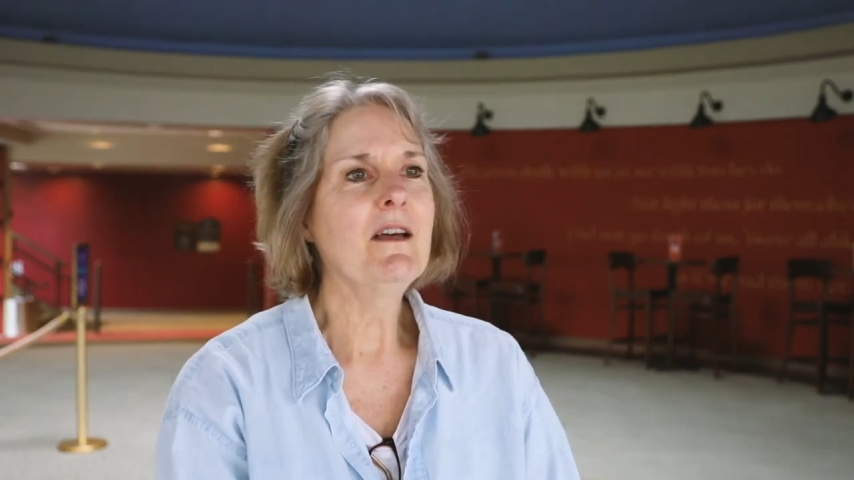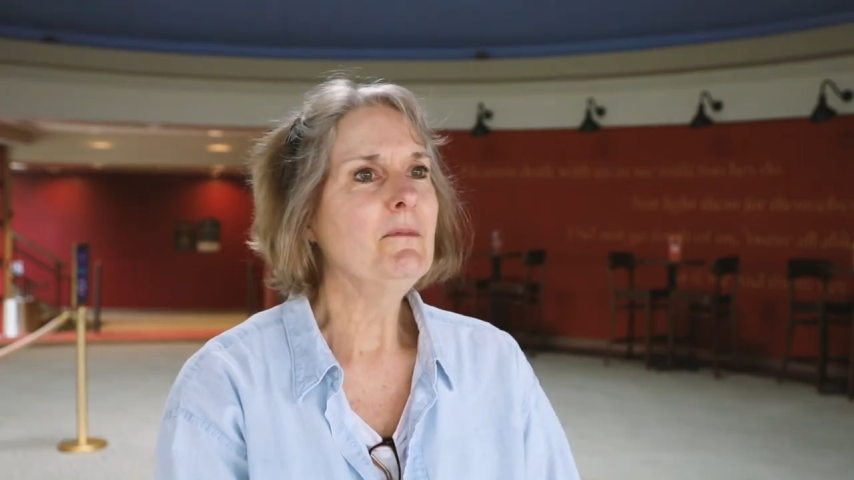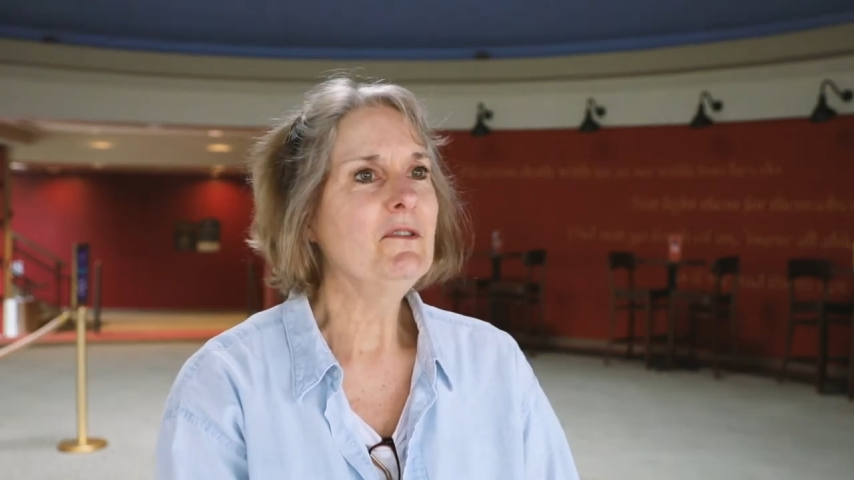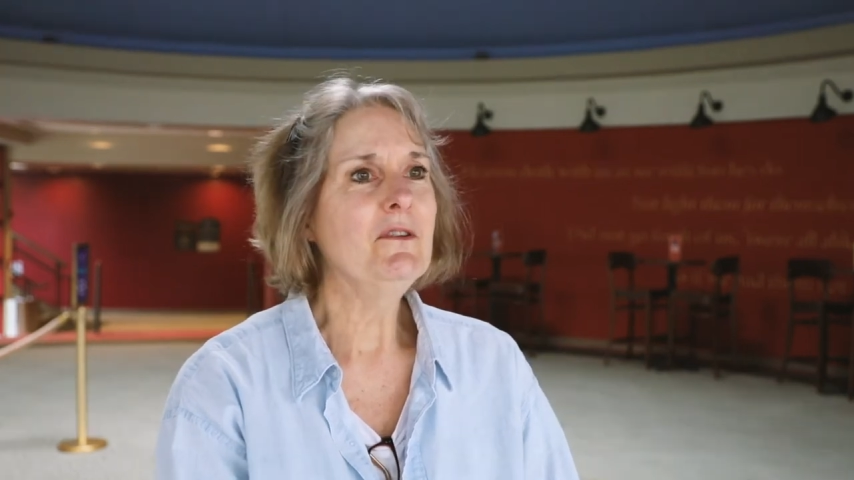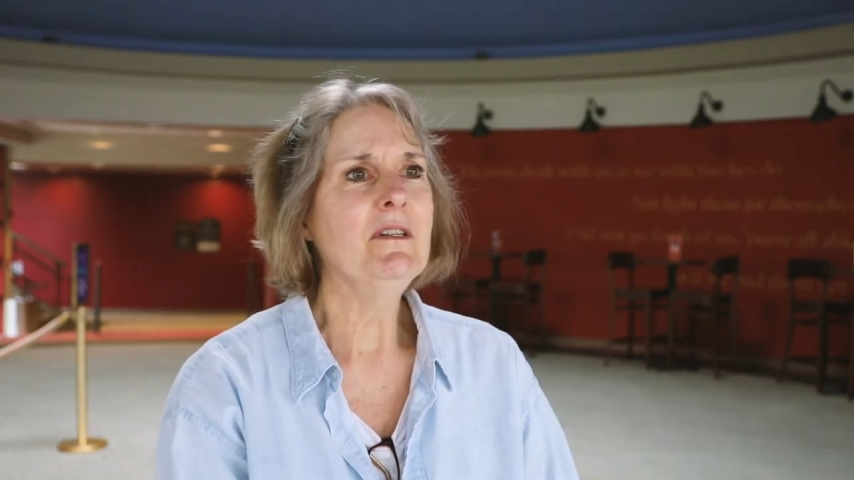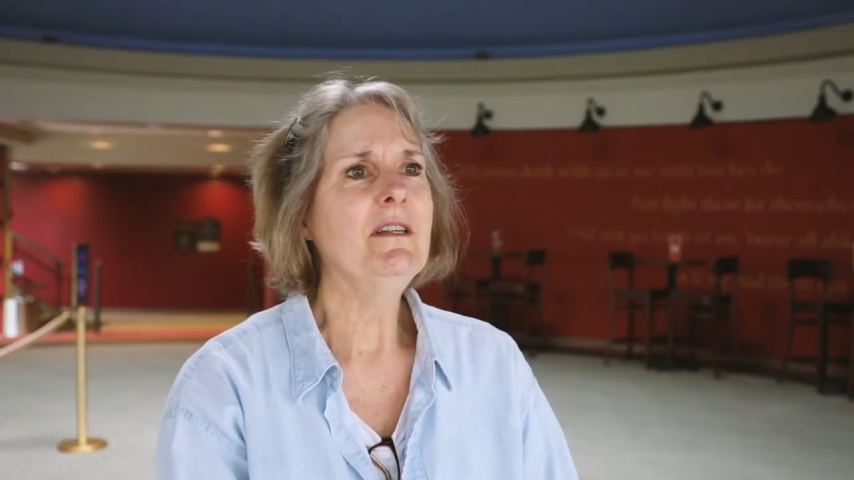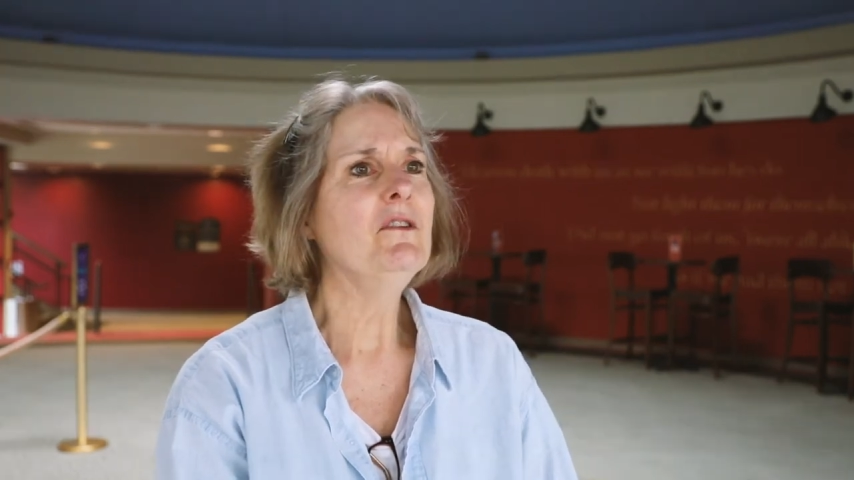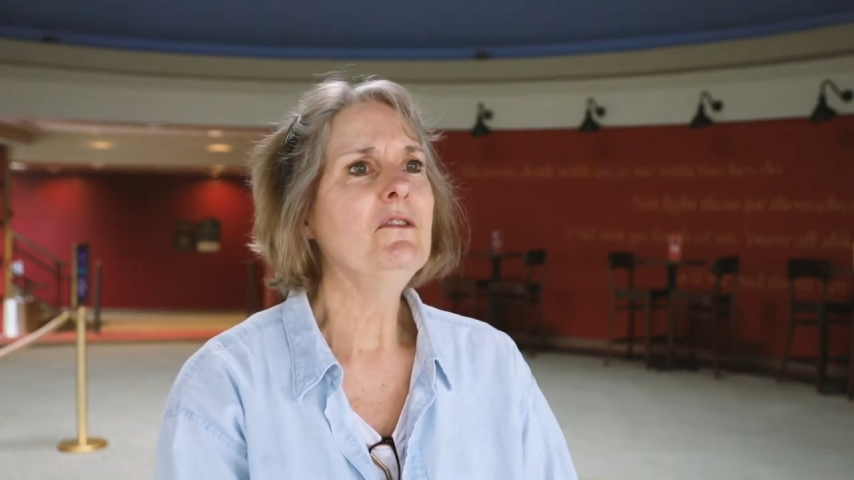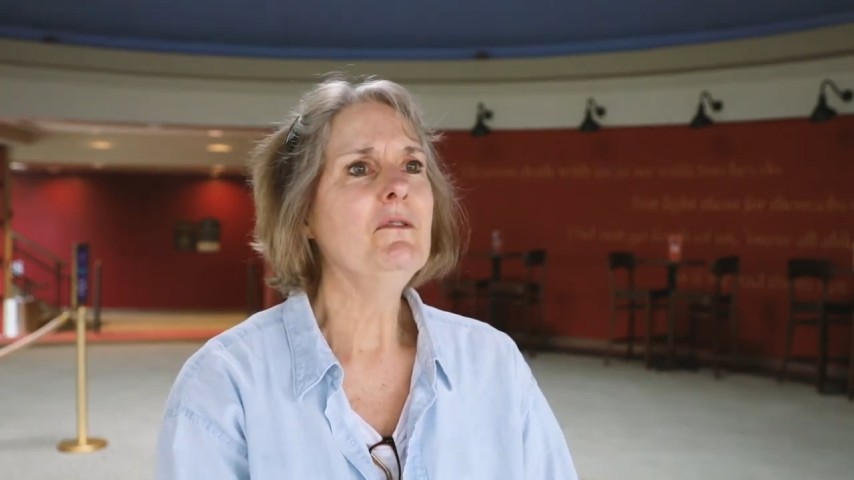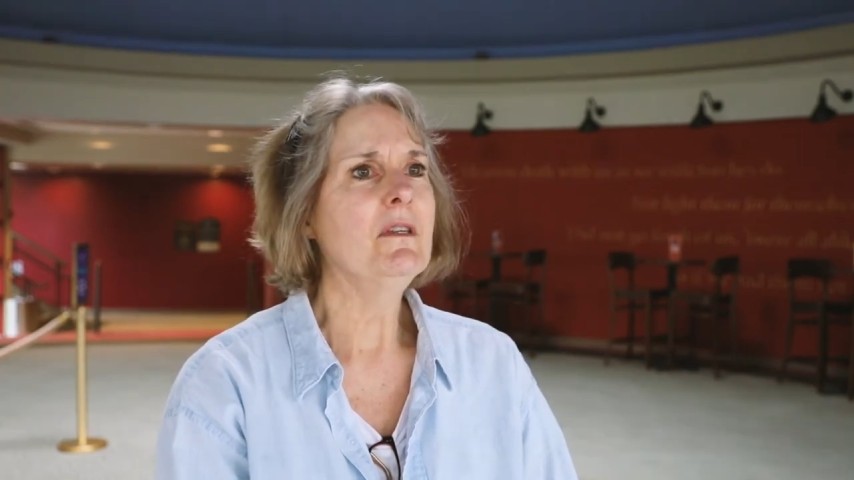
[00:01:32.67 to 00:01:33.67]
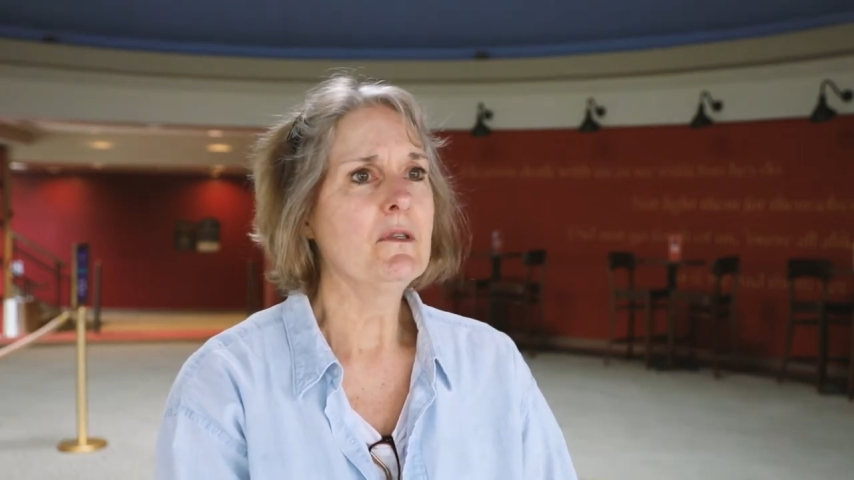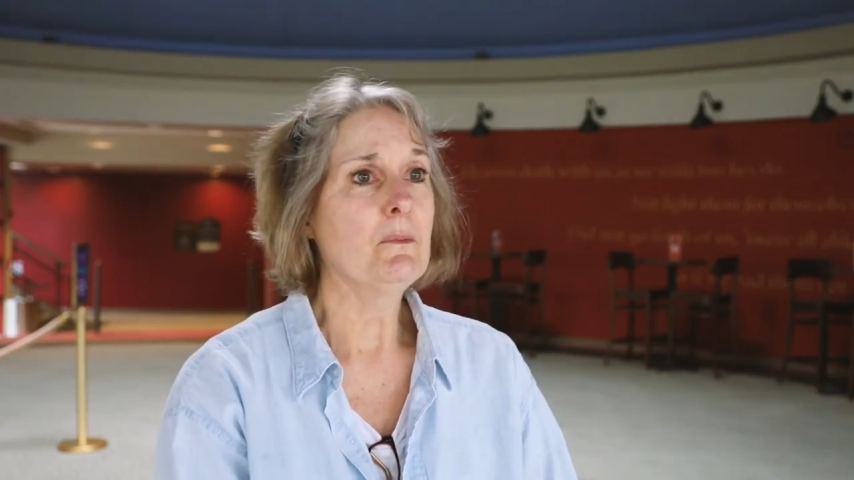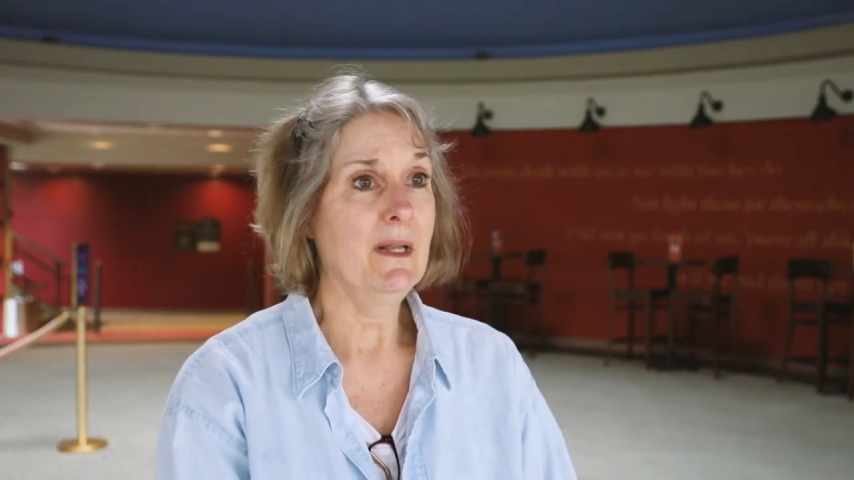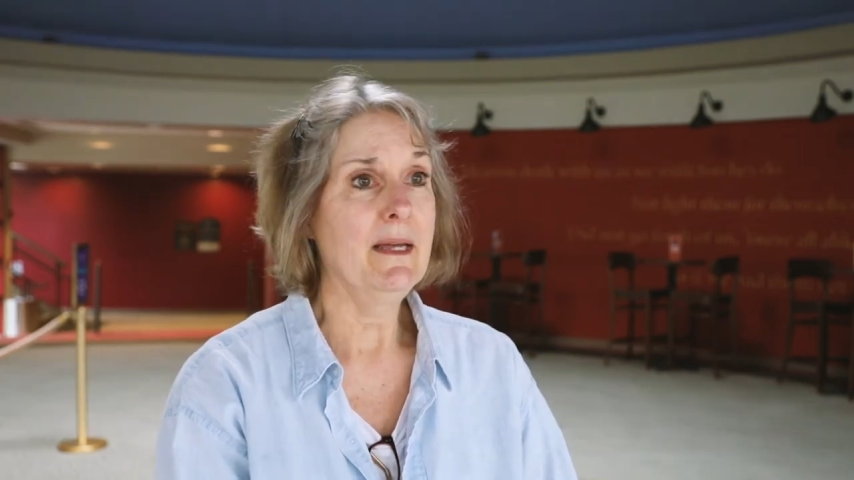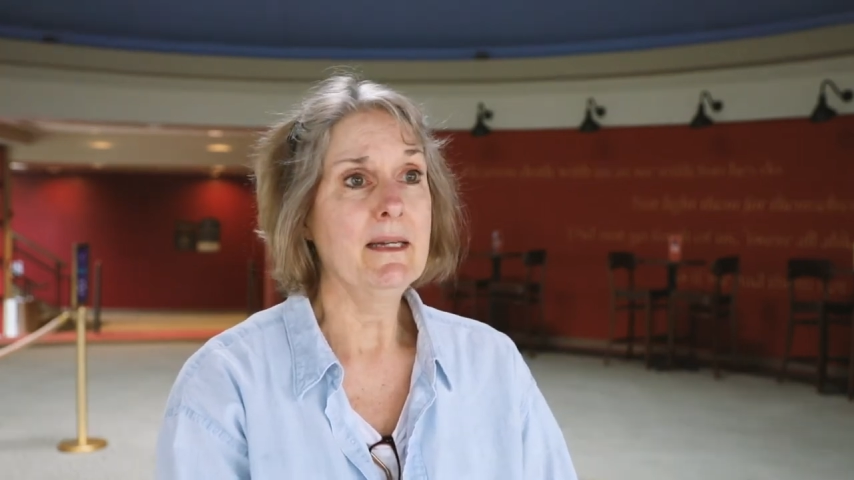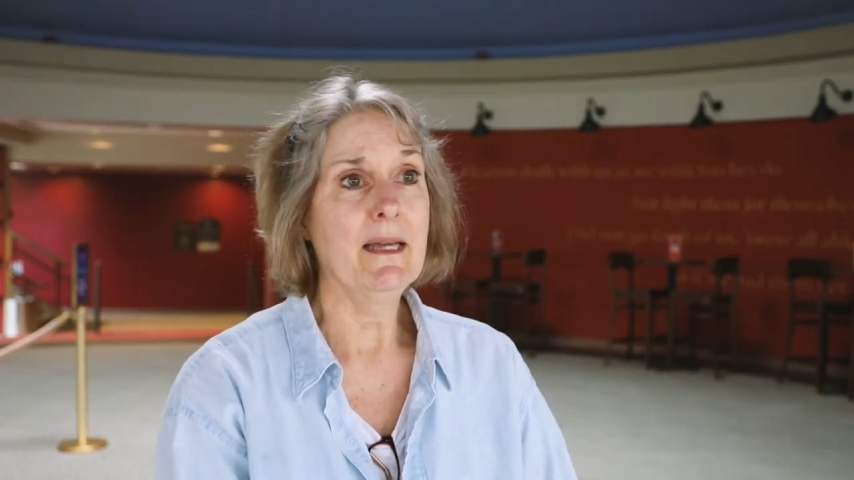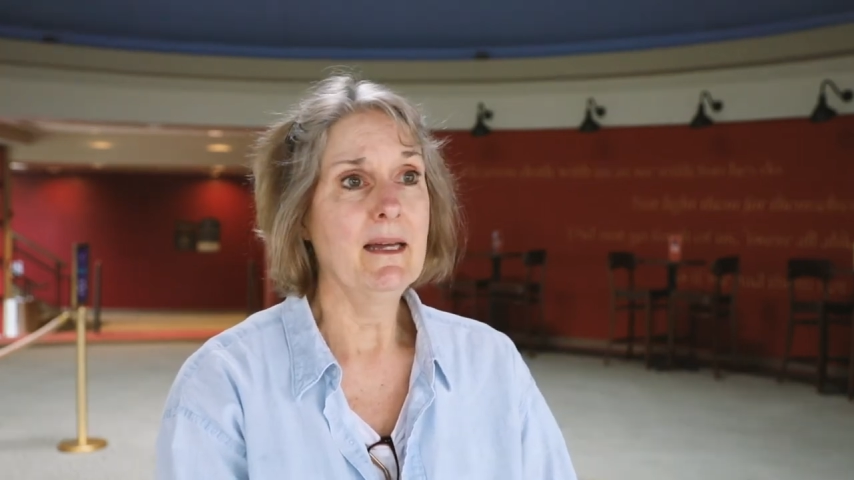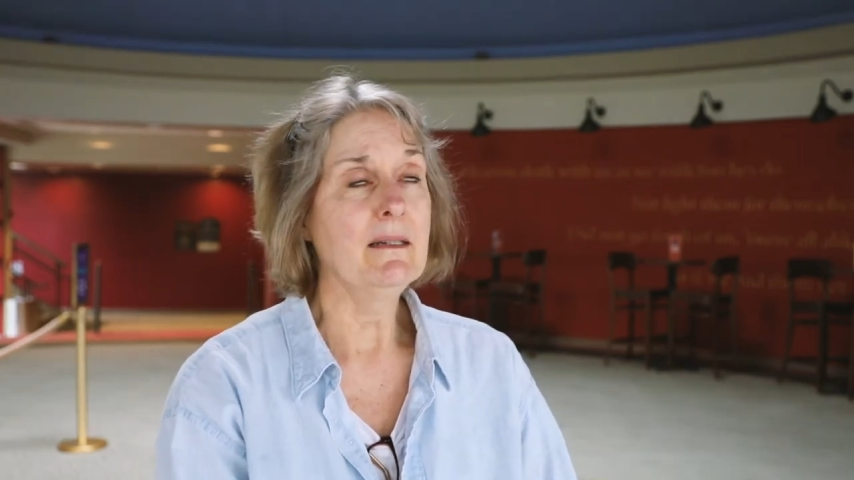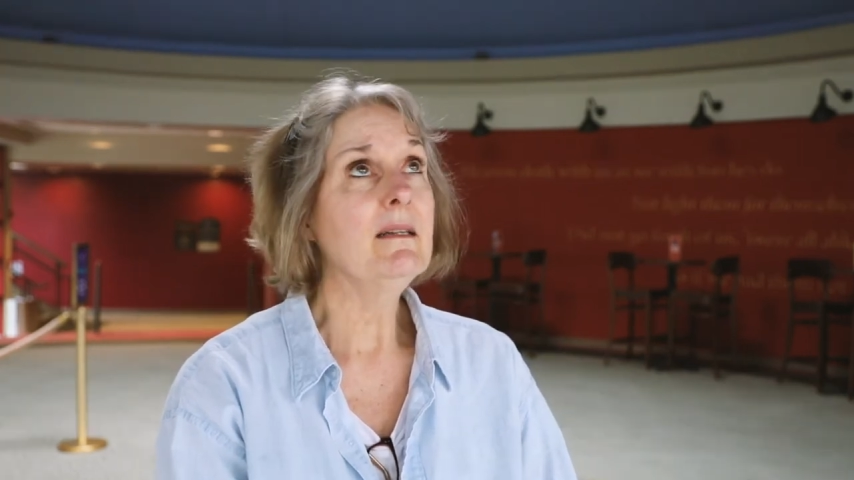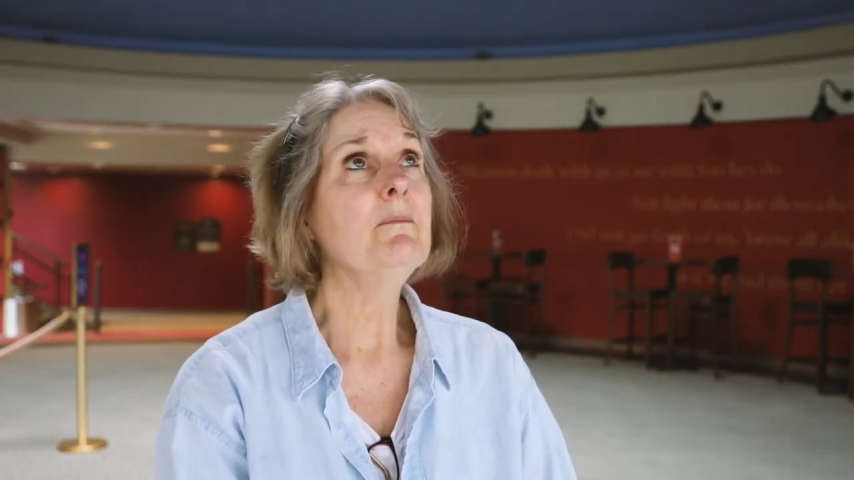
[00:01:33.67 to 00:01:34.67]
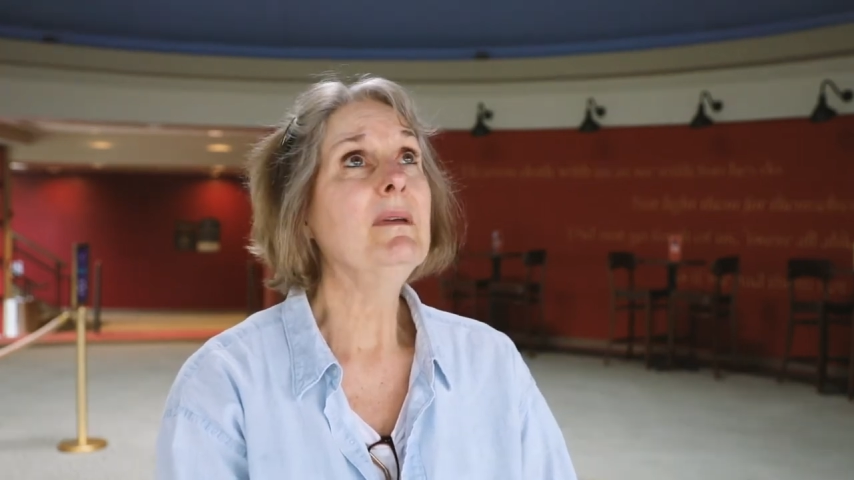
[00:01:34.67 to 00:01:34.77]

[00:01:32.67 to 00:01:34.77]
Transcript: opportunity to do this play again,